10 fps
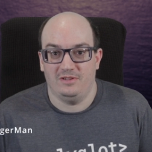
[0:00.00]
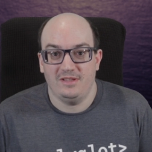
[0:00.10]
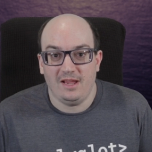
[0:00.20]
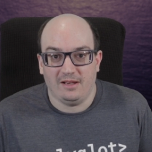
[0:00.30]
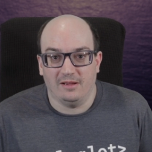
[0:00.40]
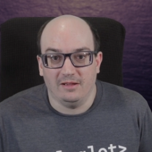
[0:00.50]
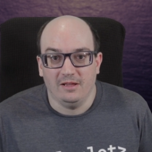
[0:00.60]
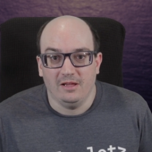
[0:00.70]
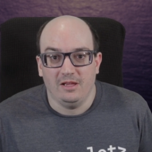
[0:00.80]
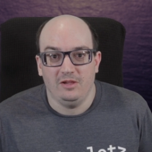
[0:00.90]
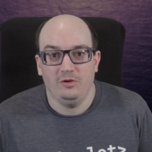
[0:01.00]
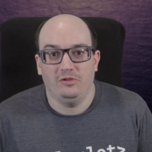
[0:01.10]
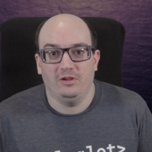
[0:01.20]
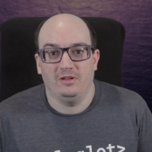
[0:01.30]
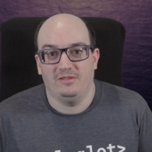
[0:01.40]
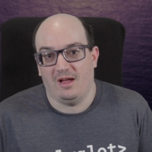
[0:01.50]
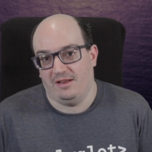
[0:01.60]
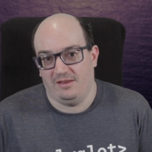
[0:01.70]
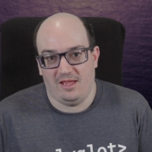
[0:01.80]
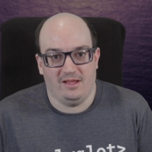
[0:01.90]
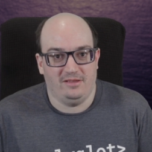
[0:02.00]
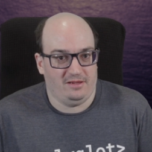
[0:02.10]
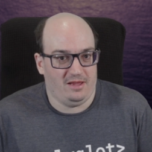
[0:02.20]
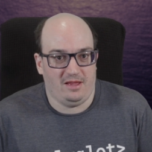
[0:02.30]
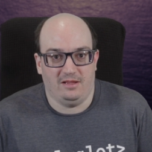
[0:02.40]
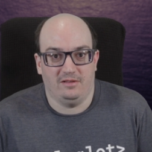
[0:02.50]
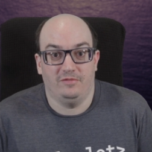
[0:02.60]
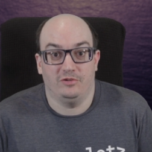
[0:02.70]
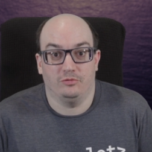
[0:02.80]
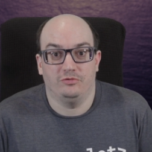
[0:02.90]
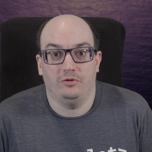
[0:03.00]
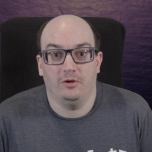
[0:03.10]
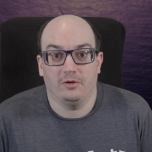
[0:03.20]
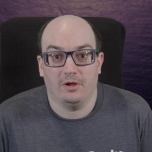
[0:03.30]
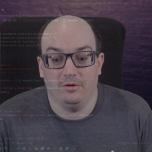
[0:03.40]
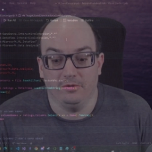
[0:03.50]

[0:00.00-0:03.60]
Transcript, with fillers: data using .NET and Visual Studio Code.